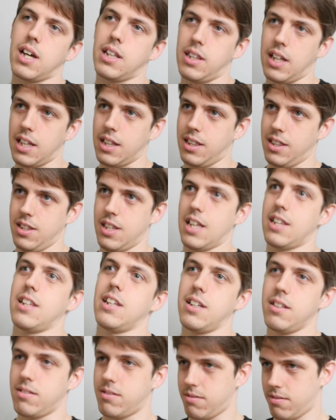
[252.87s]
And then
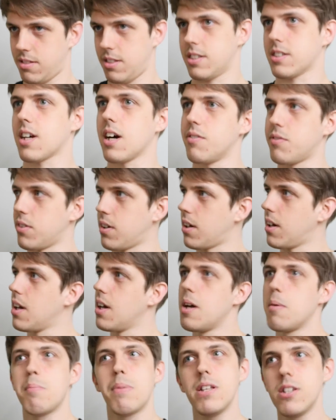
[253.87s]
they discover
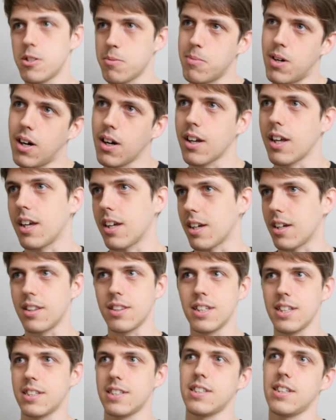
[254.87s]
benchmarking
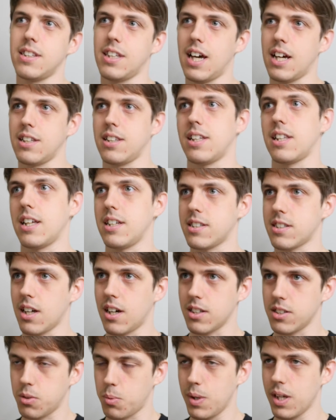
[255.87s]
and this and that, and then they
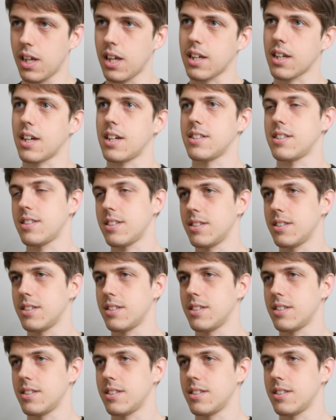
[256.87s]
start tweaking it.